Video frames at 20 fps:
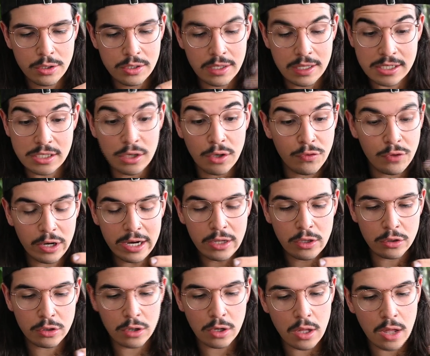the silver and
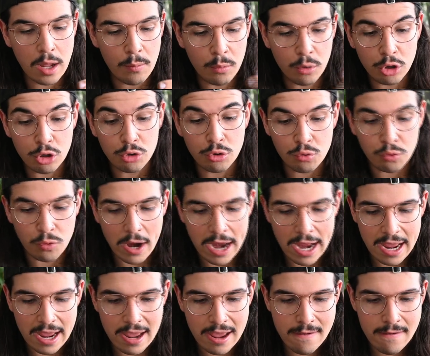looked a lot more
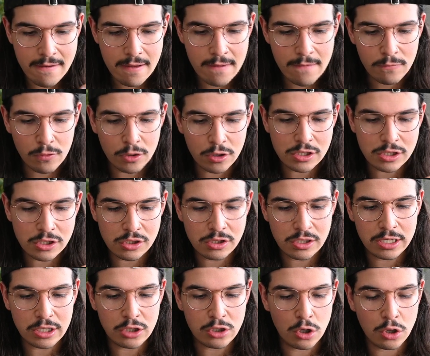gray versus
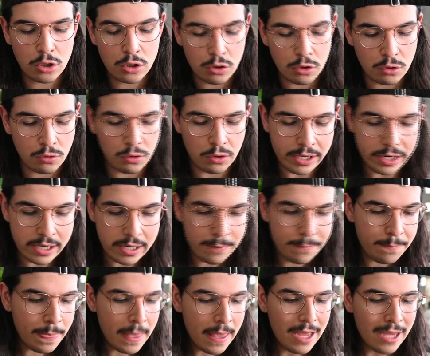like darker
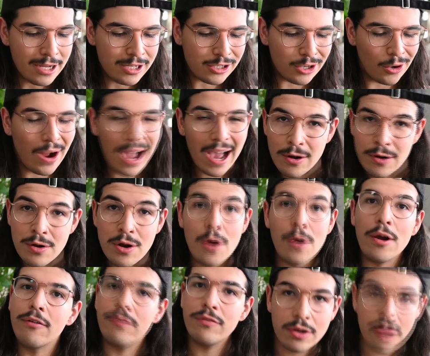green. So I don't know.
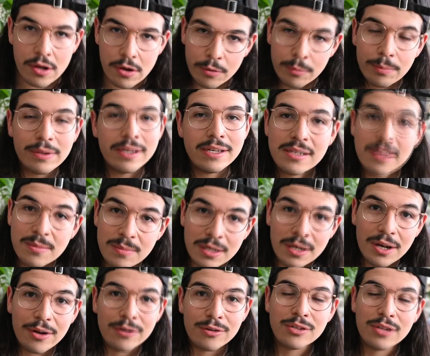If you know, please let me
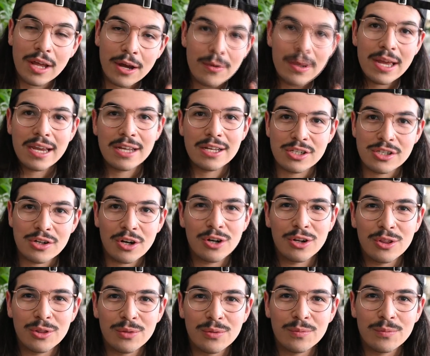know so that way I can
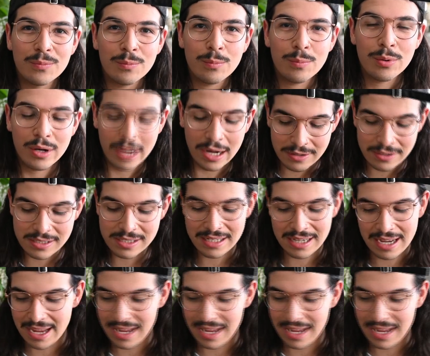start pronouncing